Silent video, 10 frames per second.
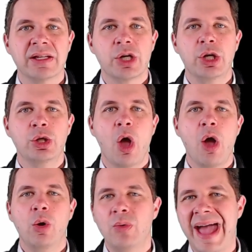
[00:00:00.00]
so you
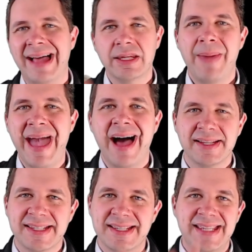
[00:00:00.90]
know
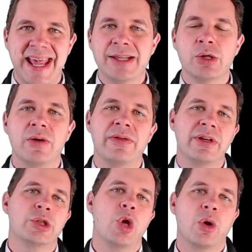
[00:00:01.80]
roundabout's the center of
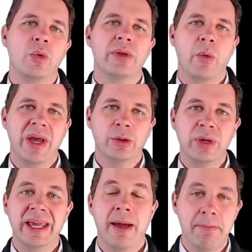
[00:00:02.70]
the circle that we're
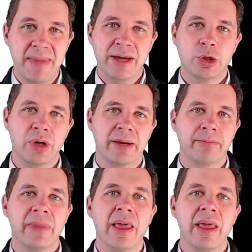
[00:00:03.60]
looking at measuring.